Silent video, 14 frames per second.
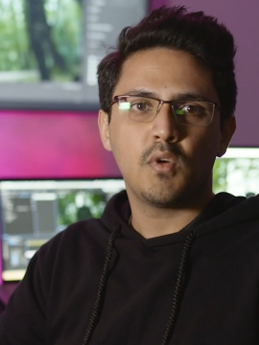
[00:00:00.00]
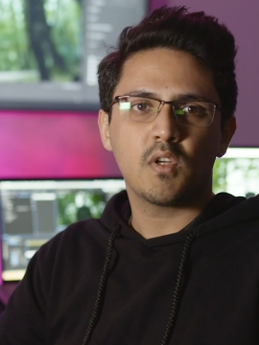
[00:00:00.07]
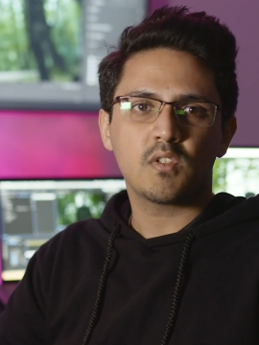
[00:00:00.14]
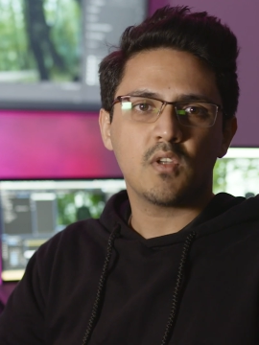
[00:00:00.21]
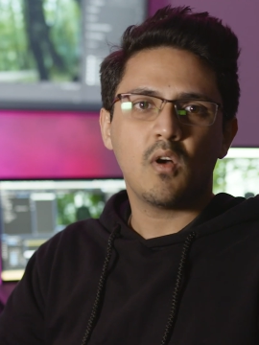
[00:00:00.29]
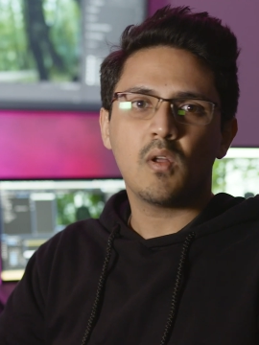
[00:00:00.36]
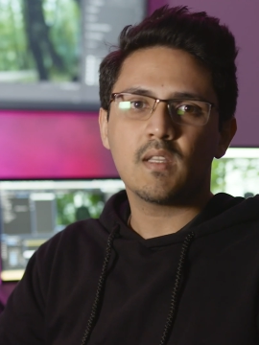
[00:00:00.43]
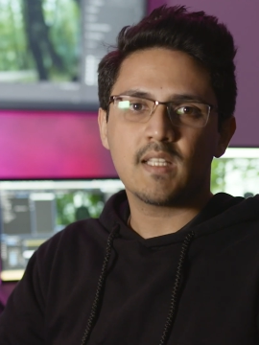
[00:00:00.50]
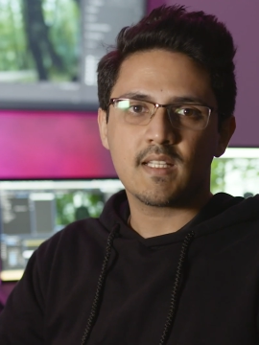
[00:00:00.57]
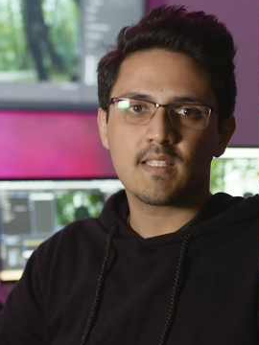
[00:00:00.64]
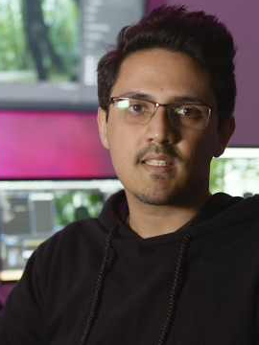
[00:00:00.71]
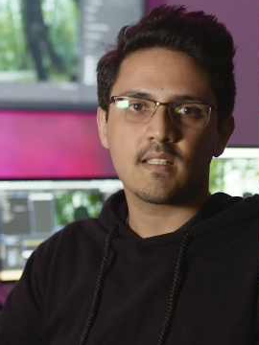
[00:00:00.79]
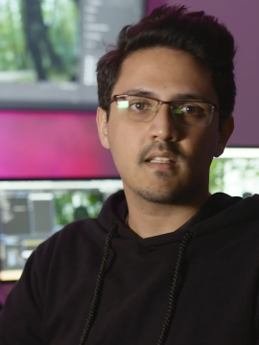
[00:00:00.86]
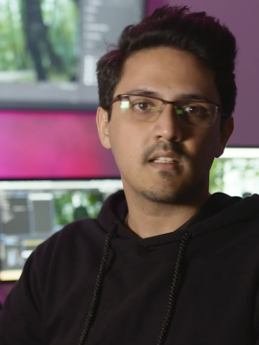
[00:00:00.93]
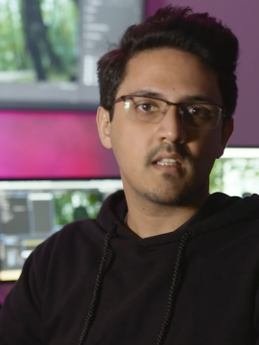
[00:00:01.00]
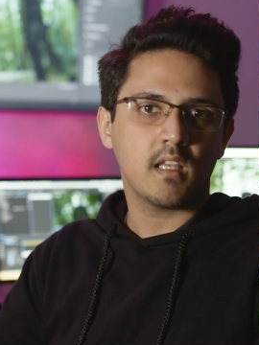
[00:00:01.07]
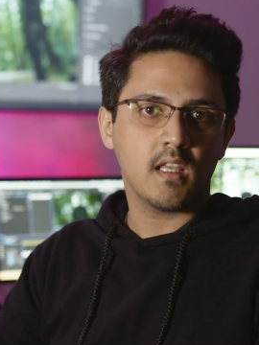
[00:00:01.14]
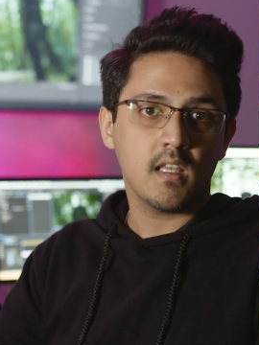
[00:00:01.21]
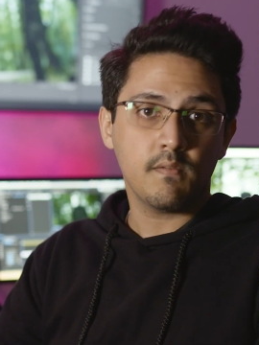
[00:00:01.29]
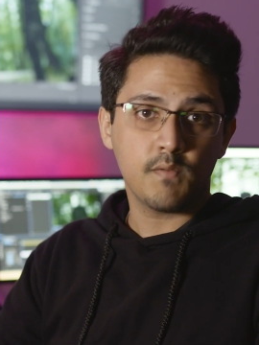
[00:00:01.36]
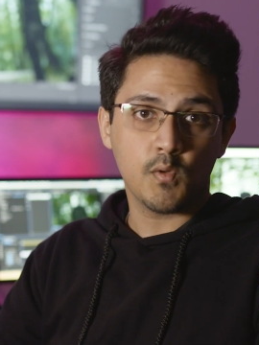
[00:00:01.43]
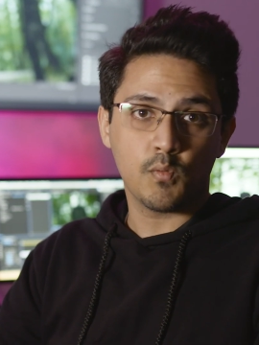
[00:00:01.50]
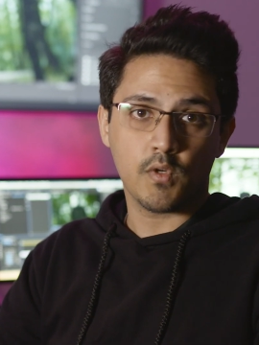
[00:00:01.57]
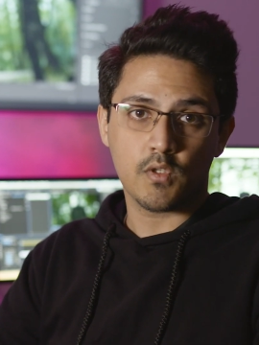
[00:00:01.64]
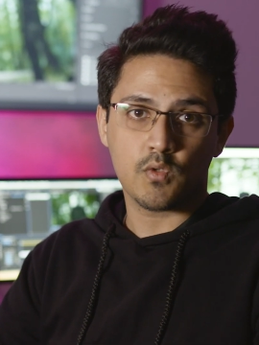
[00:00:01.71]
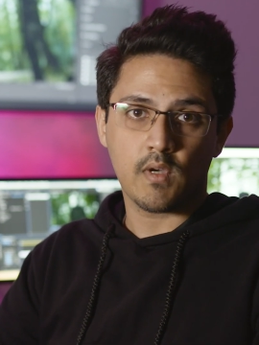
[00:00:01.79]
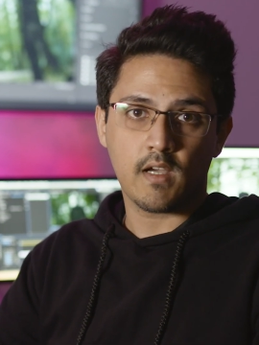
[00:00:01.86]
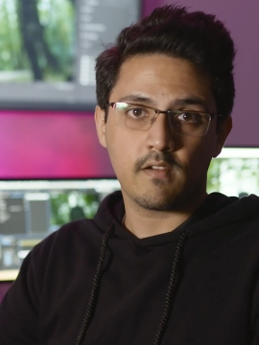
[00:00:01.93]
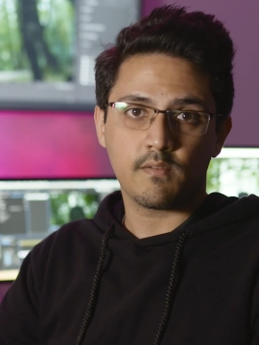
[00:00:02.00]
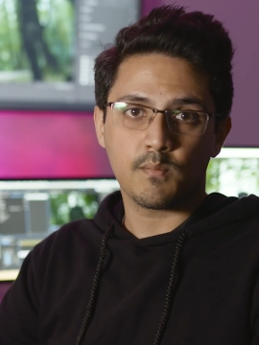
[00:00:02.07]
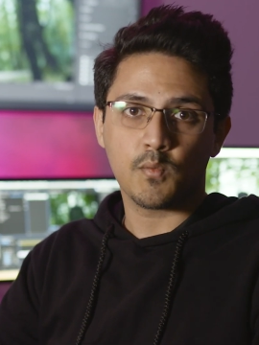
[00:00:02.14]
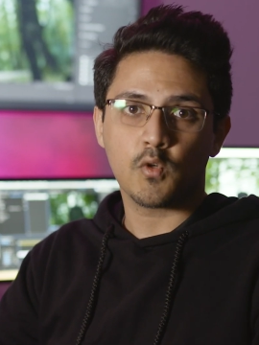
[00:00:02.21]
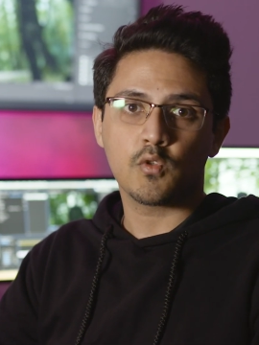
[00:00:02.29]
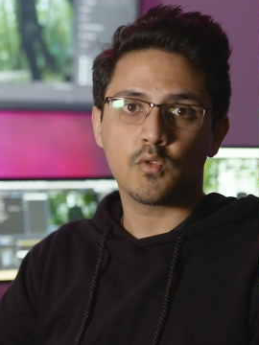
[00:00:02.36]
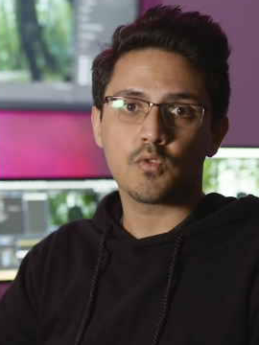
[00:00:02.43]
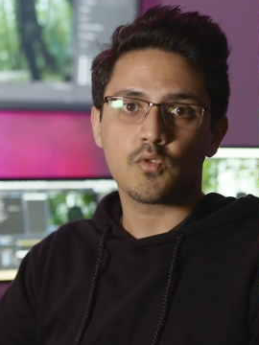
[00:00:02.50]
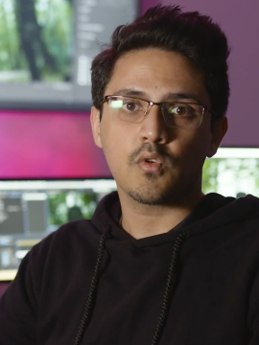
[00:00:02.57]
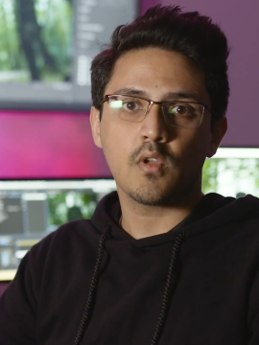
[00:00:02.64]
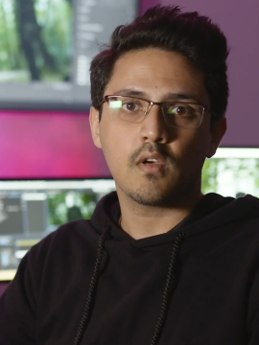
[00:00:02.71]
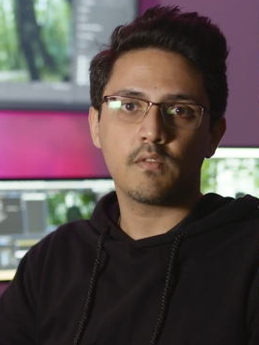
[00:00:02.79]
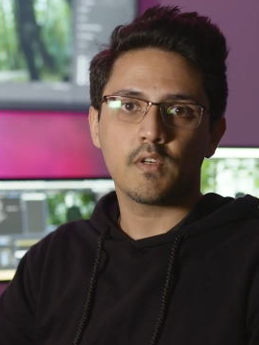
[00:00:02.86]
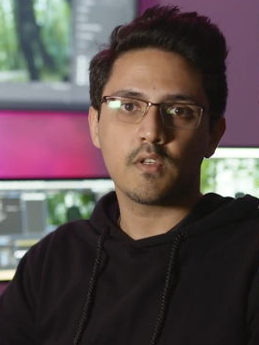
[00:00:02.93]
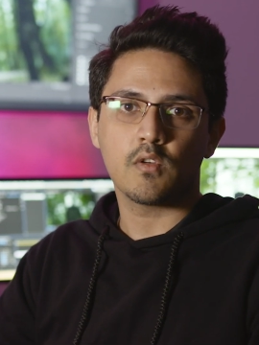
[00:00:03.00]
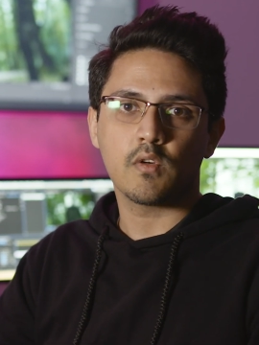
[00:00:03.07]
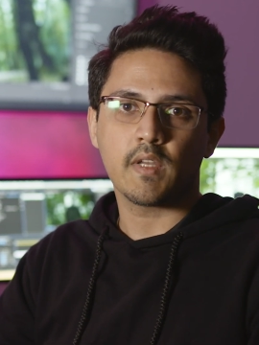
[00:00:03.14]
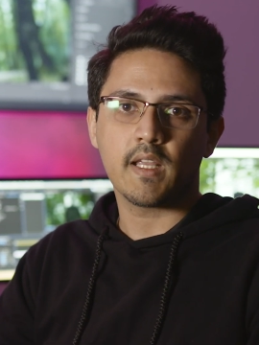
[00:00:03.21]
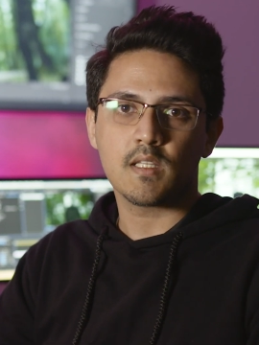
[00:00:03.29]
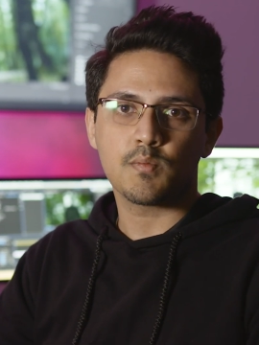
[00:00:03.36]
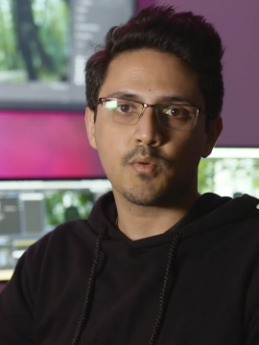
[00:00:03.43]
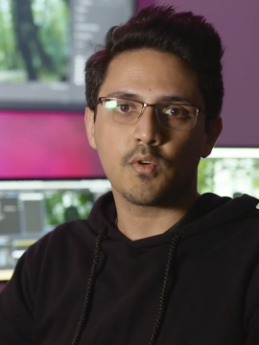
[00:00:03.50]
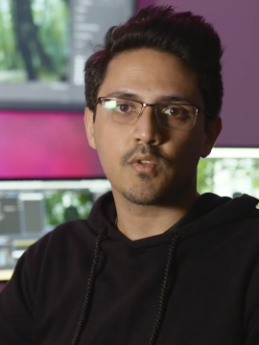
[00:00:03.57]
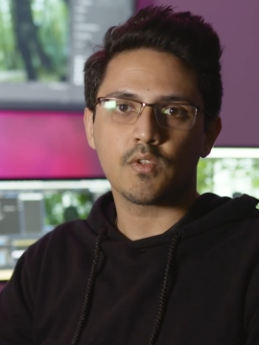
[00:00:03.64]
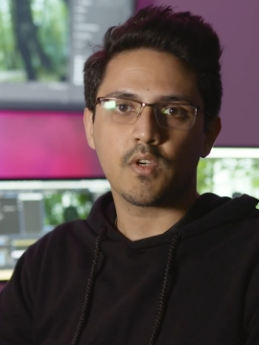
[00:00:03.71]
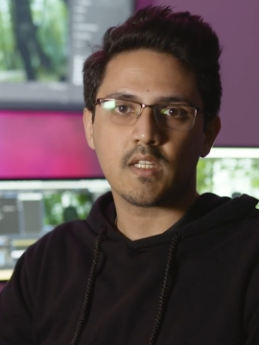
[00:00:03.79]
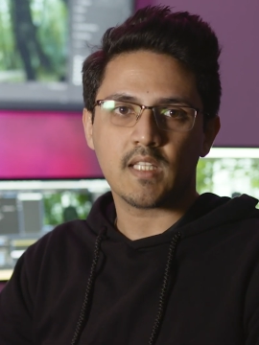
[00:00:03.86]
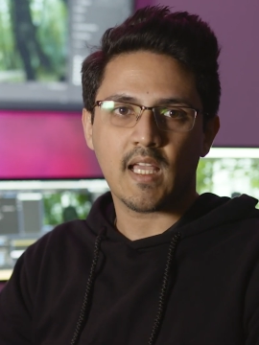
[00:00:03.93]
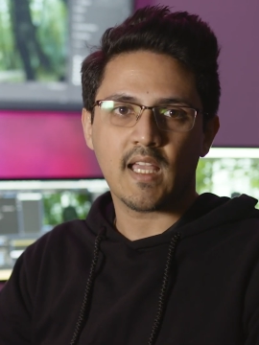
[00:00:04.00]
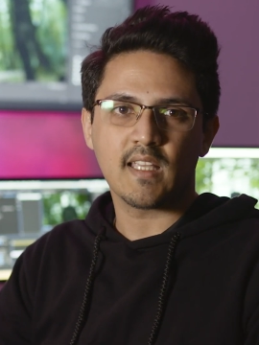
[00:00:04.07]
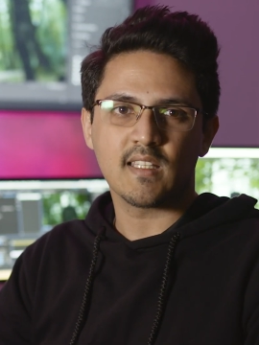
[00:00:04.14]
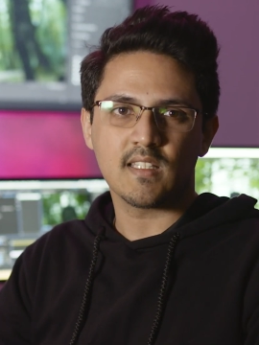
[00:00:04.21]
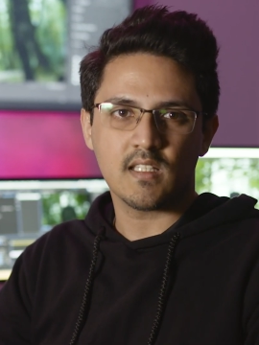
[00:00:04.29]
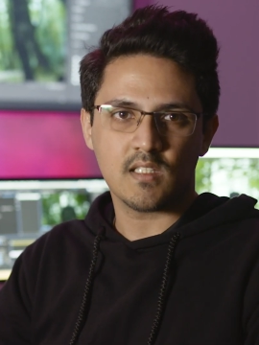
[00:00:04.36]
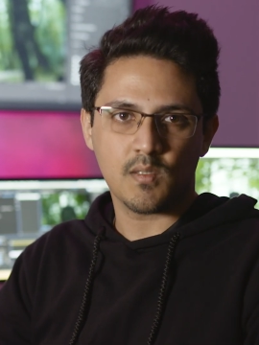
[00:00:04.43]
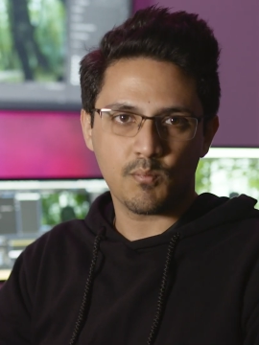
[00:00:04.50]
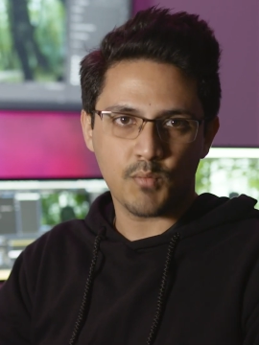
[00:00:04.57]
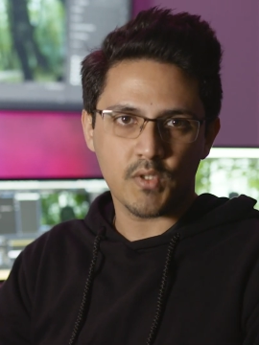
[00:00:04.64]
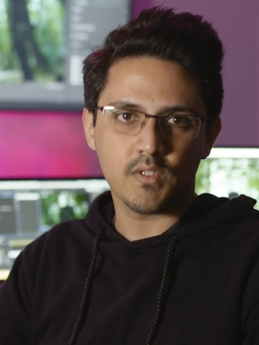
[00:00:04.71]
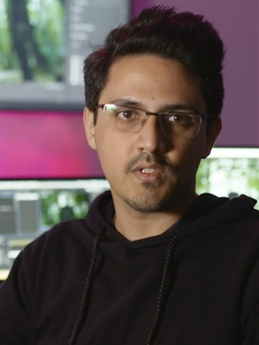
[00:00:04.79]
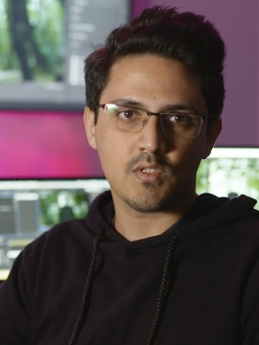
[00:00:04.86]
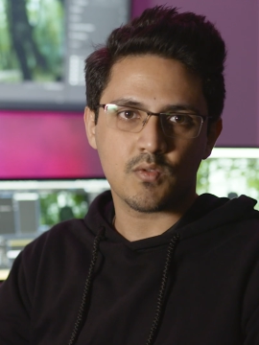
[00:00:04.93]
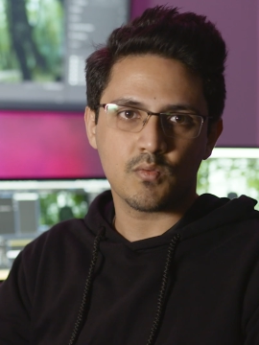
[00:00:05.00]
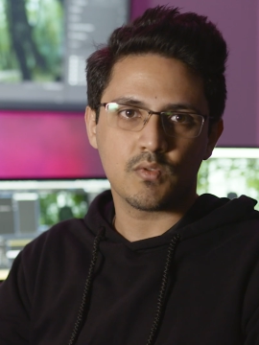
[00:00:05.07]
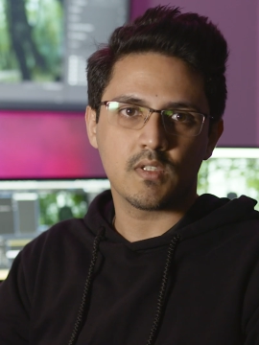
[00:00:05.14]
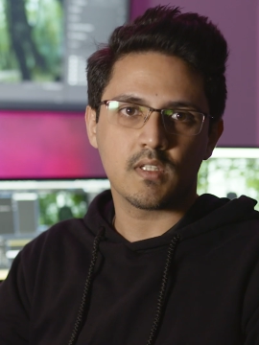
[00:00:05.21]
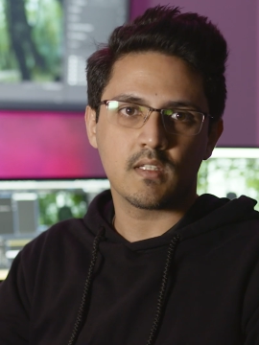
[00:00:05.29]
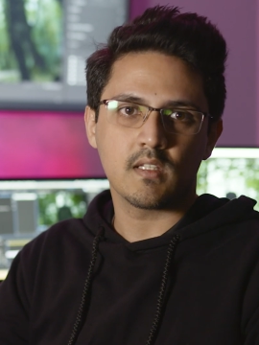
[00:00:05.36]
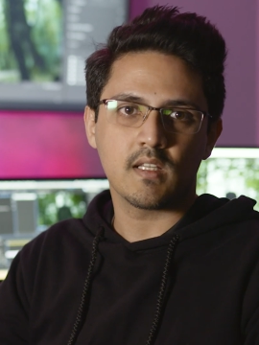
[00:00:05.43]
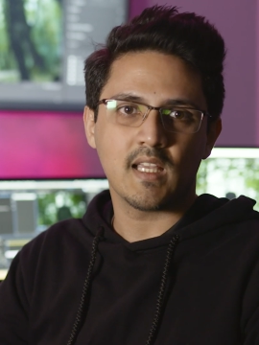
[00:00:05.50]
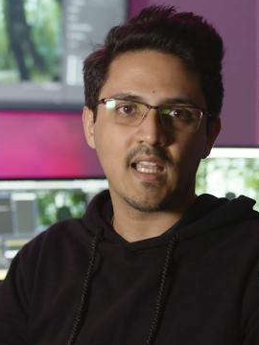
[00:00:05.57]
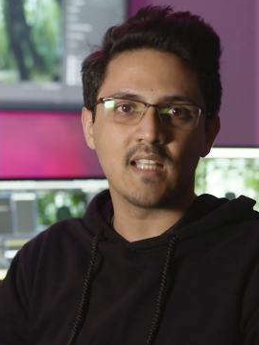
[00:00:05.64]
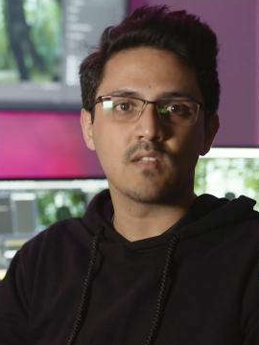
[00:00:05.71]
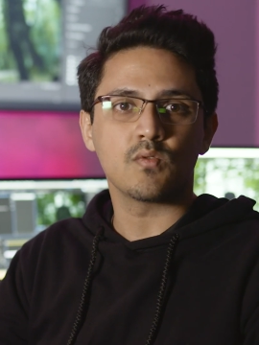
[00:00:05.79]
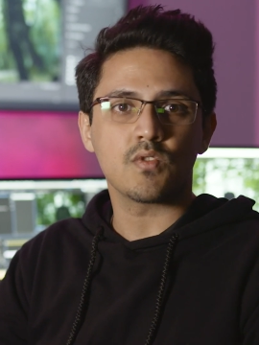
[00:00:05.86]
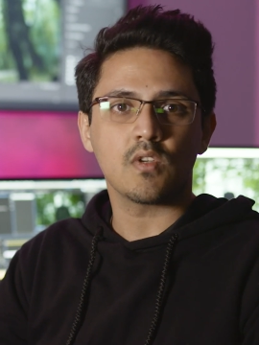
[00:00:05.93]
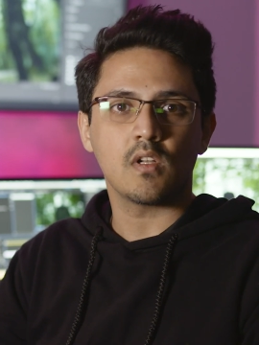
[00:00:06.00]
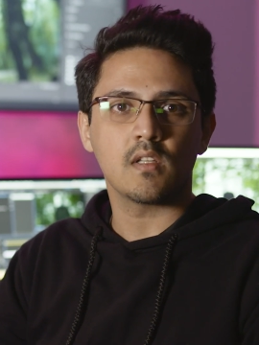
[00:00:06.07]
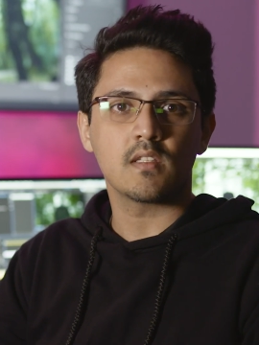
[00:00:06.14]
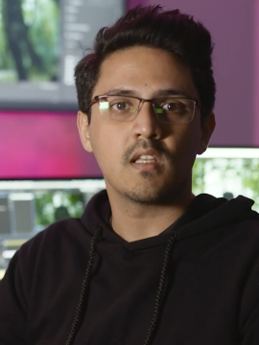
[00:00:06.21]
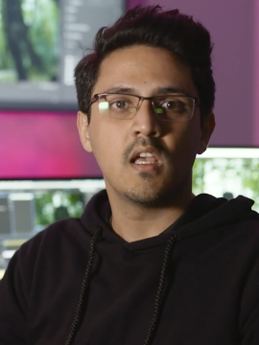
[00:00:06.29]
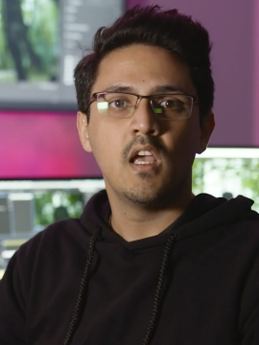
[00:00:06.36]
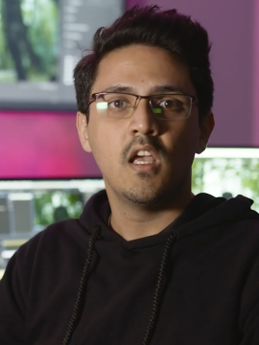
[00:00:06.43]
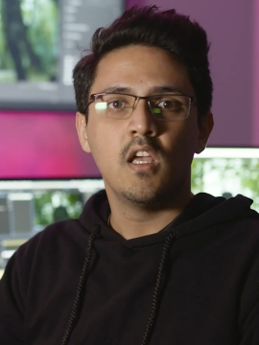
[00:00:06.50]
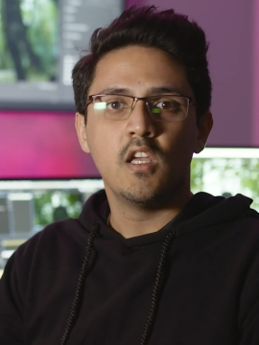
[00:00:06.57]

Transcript: But all that said, if you want to have more control over your end product and get a better suited end result,